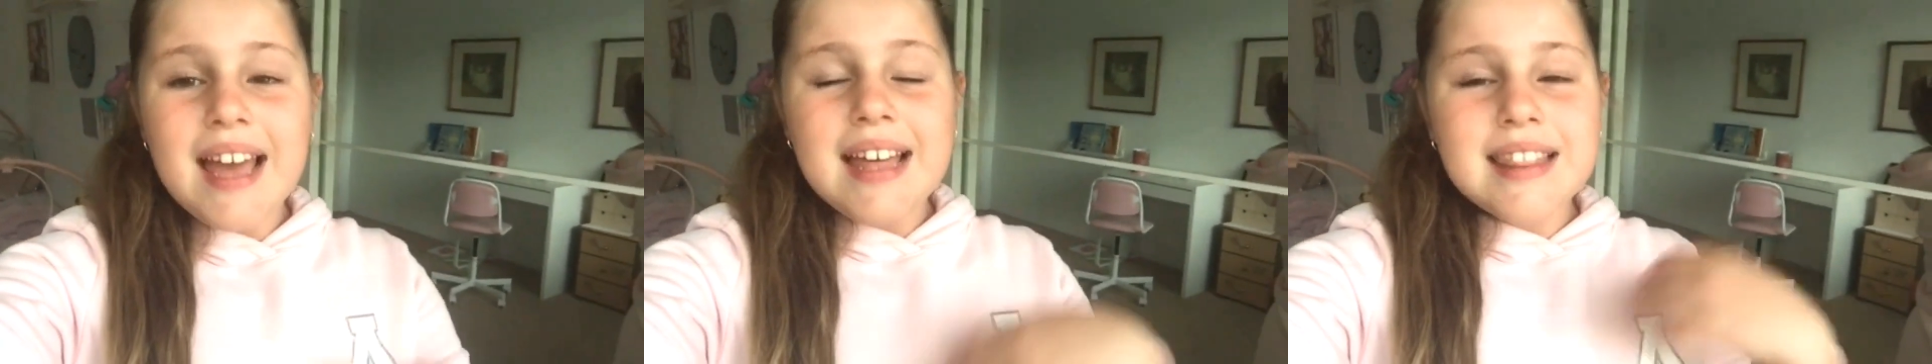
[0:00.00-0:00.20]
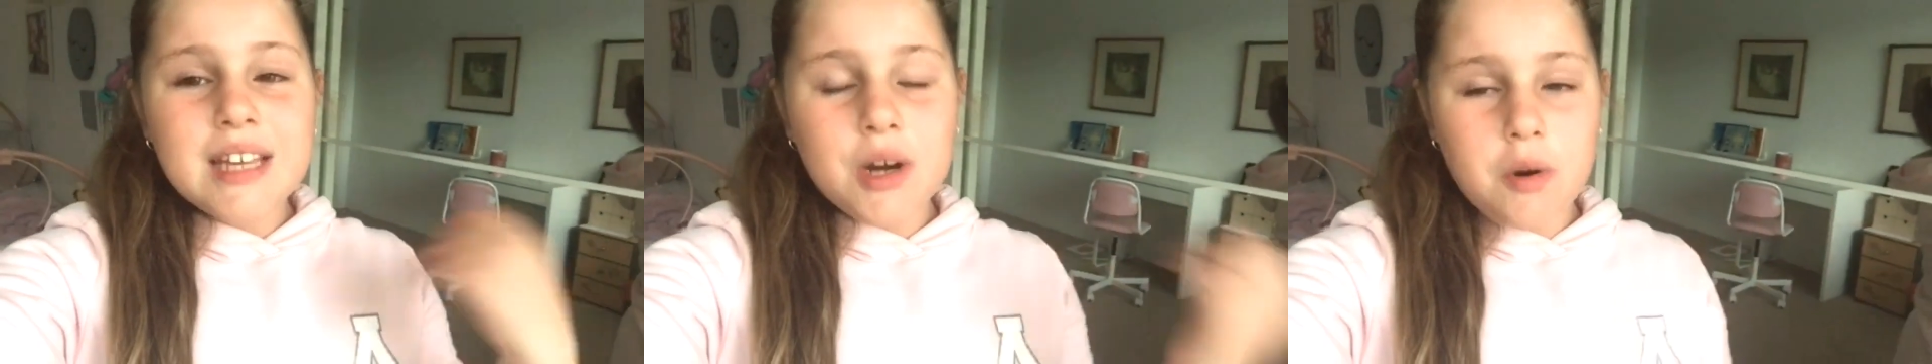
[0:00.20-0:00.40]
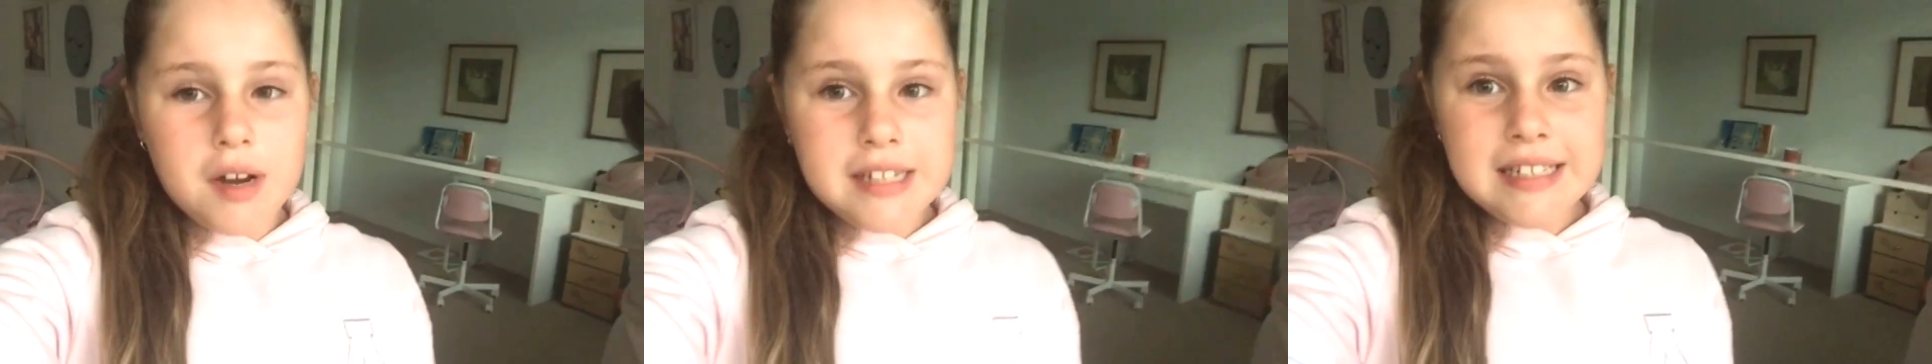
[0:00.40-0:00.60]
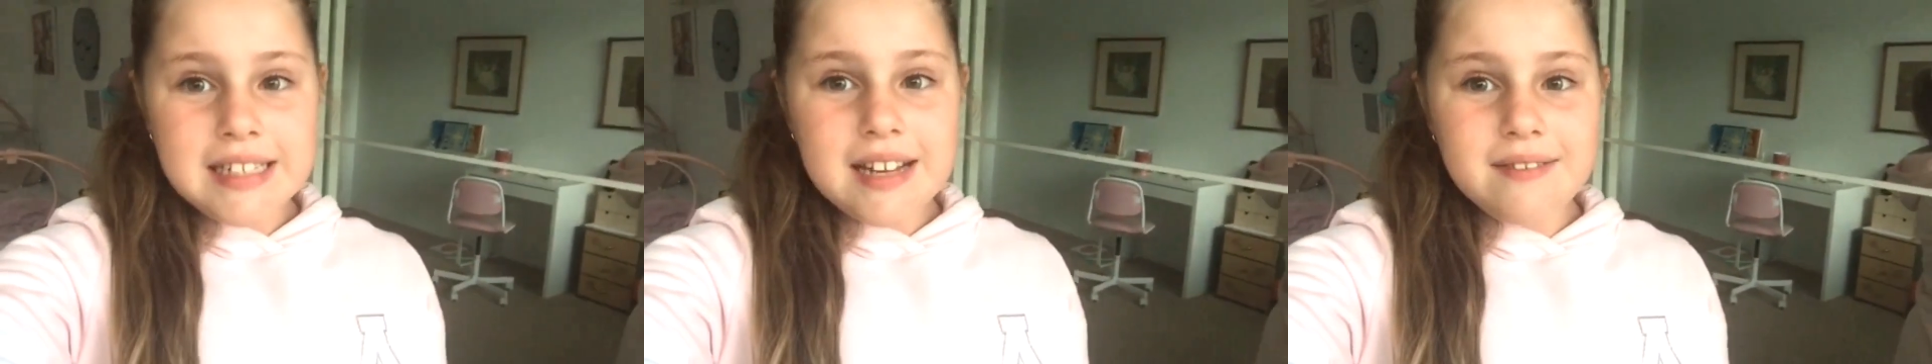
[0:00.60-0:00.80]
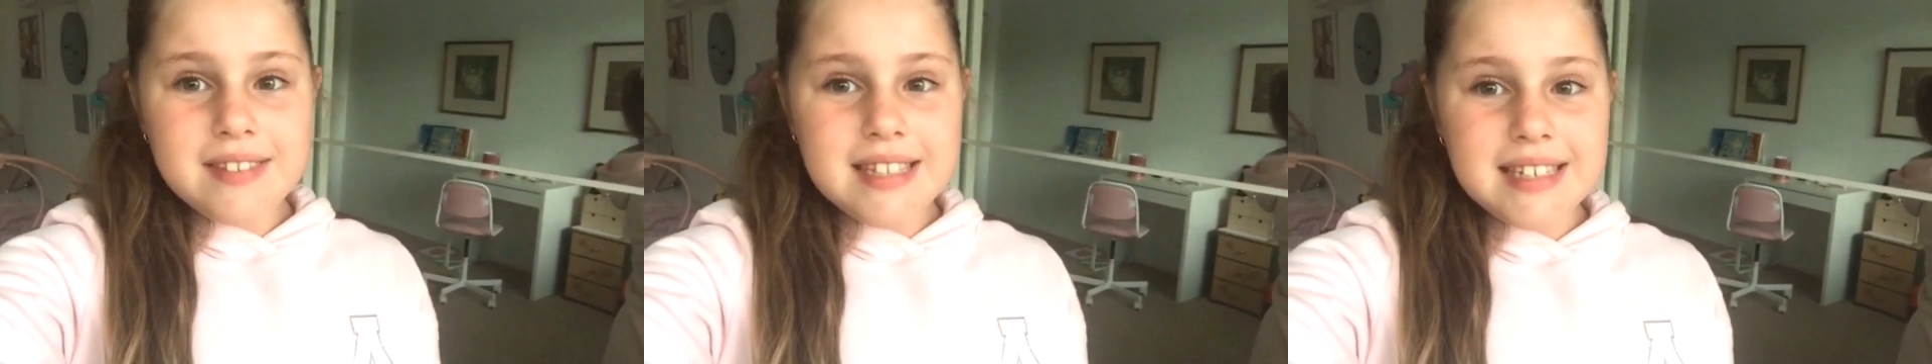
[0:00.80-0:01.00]
the question
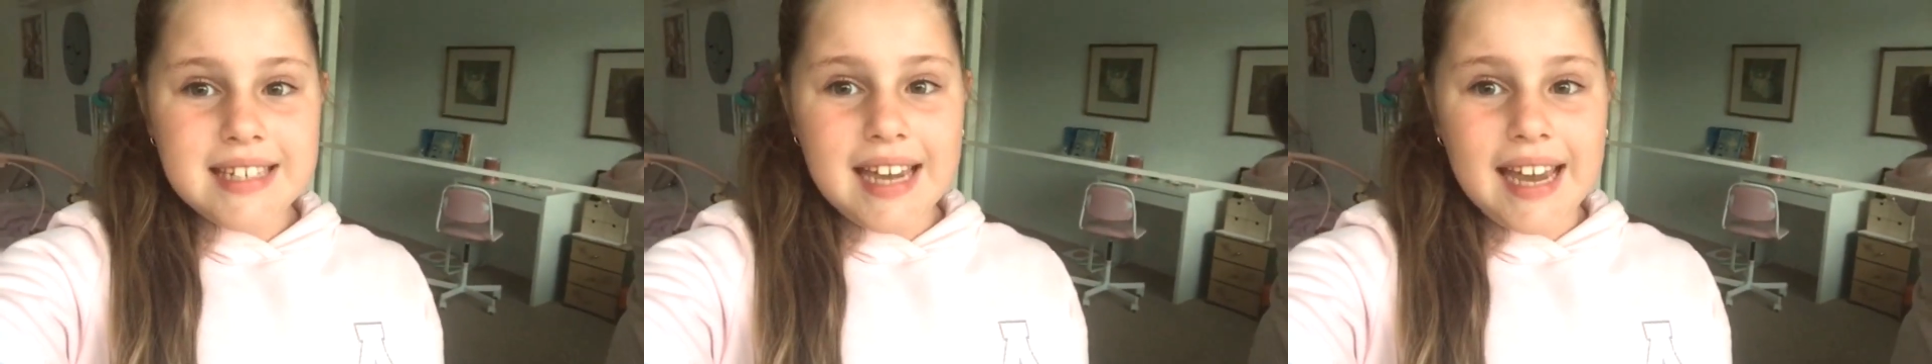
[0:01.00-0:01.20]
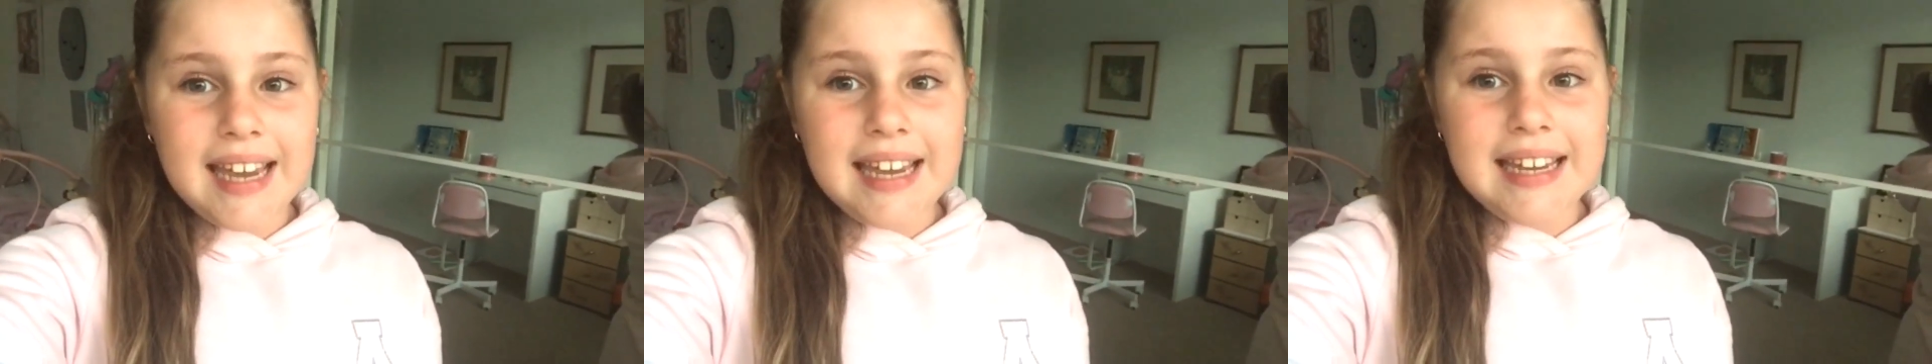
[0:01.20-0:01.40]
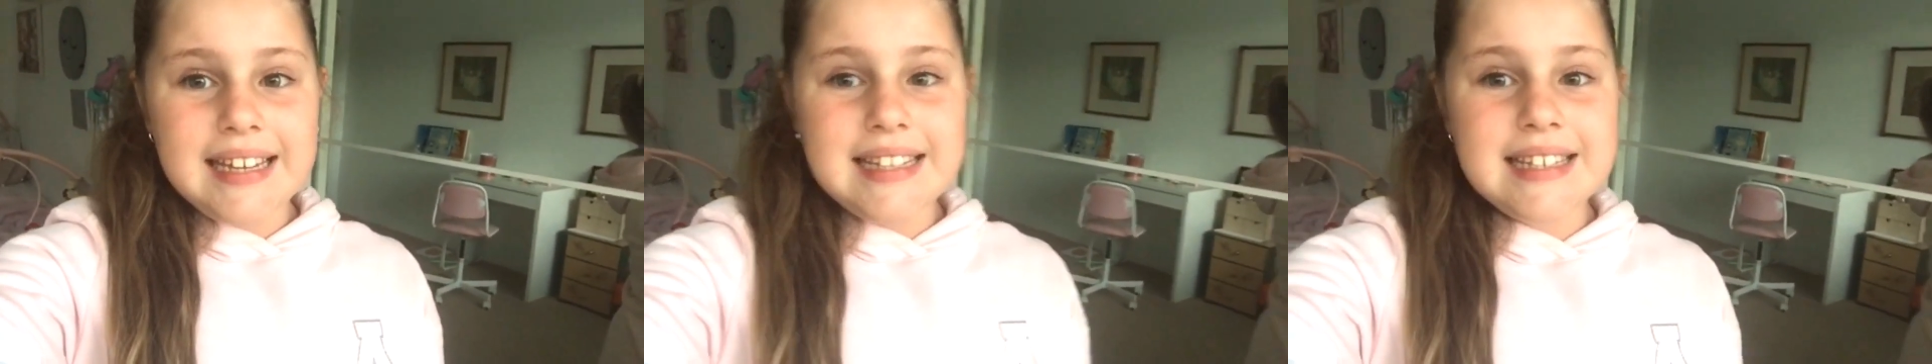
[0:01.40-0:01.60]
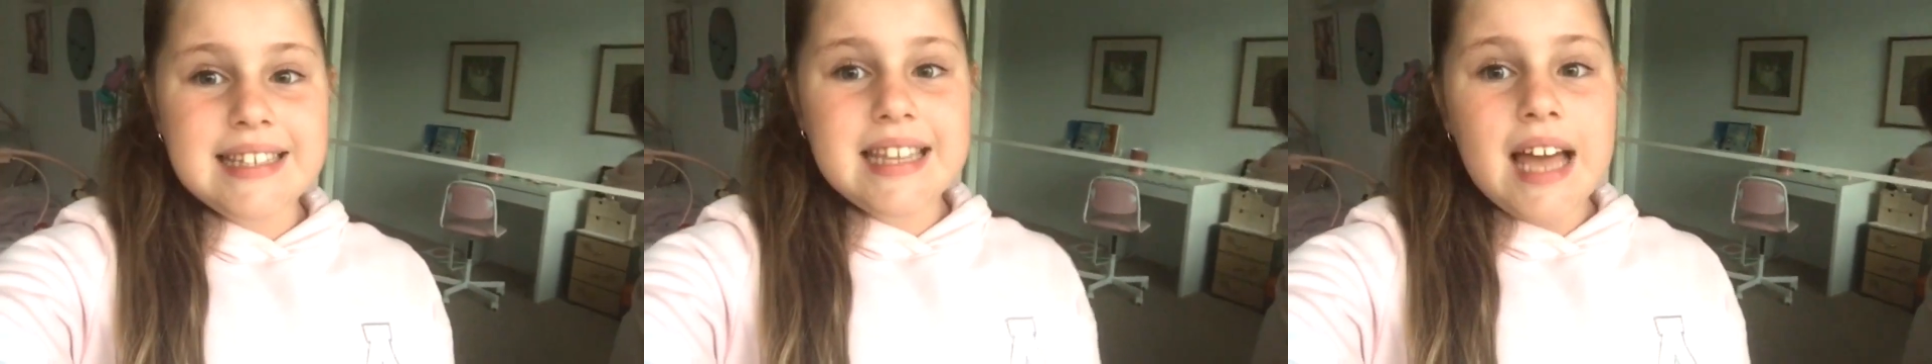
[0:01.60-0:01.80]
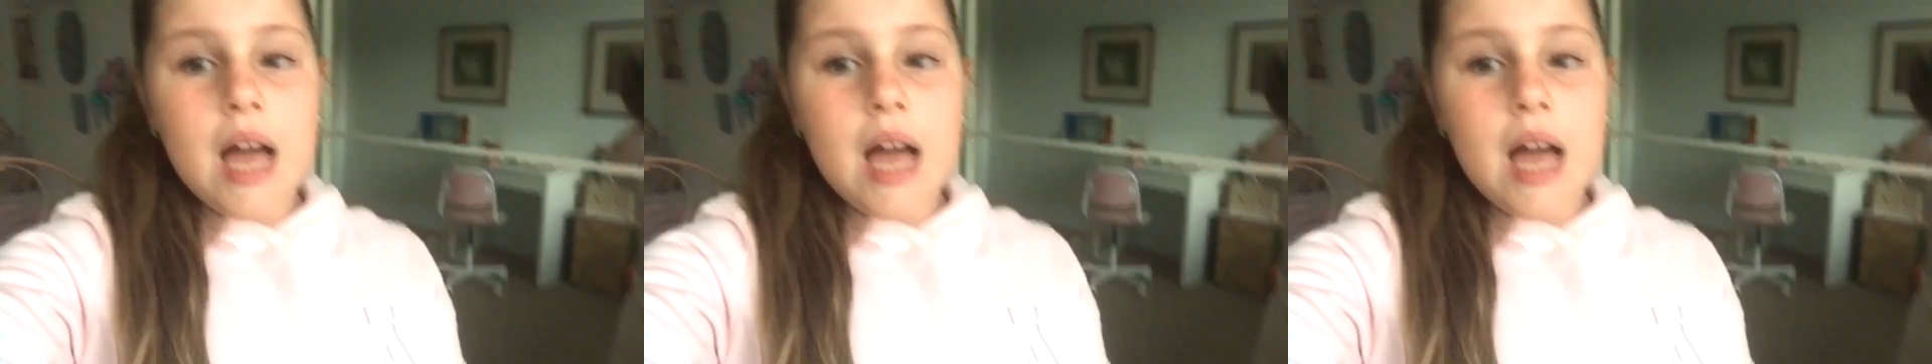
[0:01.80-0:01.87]
of today is,